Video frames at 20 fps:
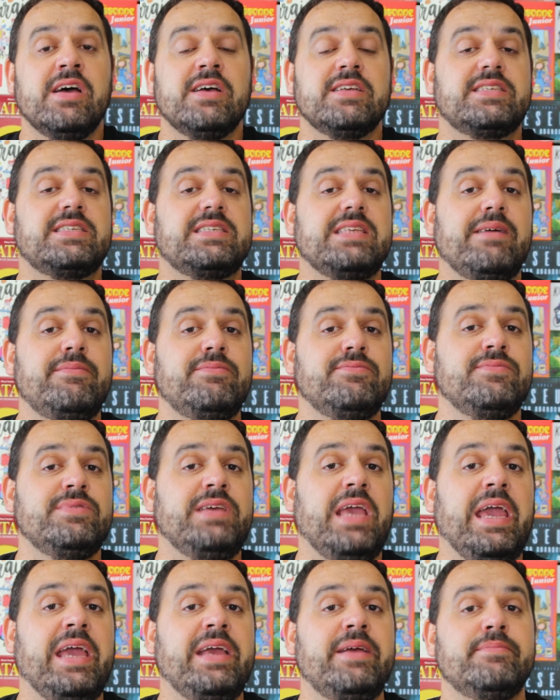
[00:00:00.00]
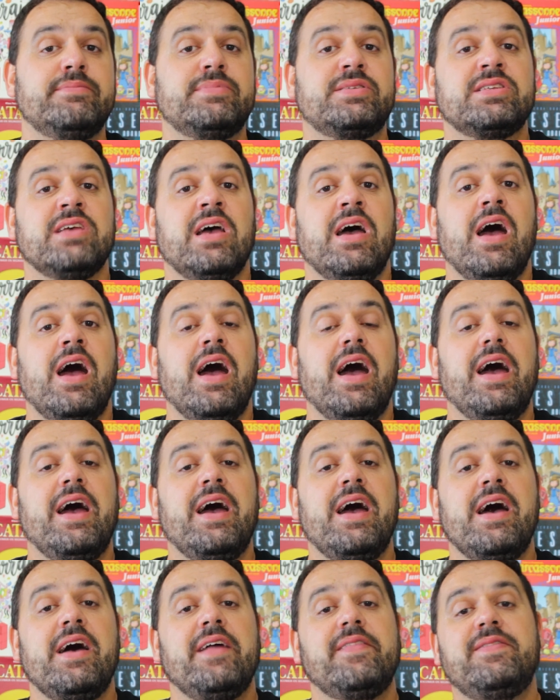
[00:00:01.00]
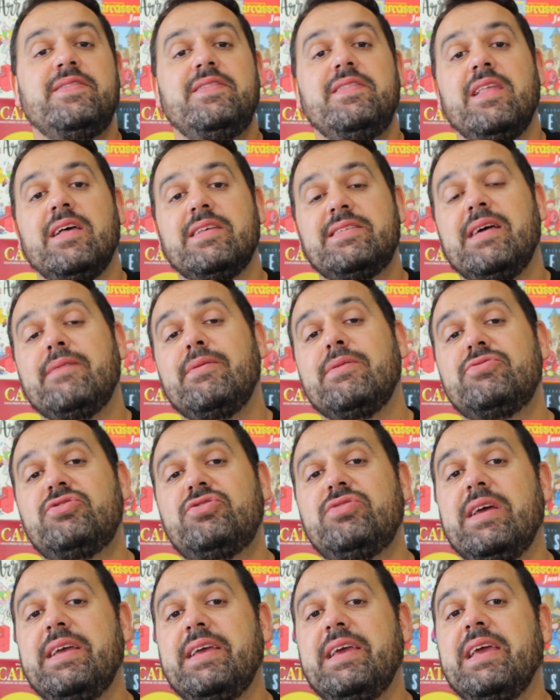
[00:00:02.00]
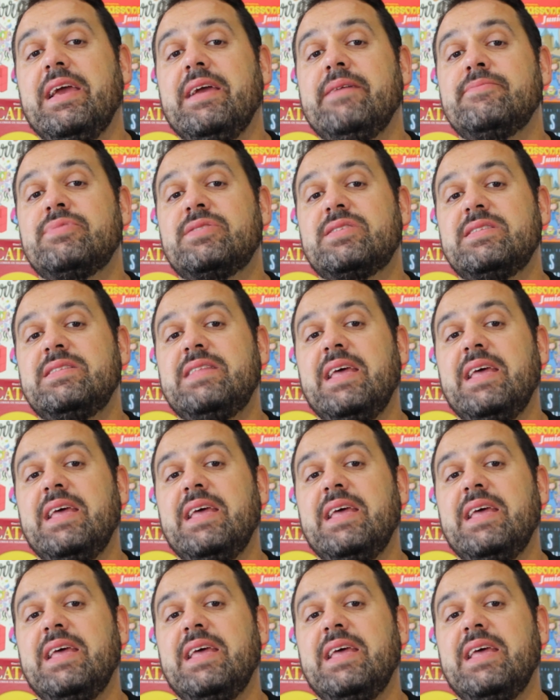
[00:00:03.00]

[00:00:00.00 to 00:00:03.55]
Some games, some abstract games,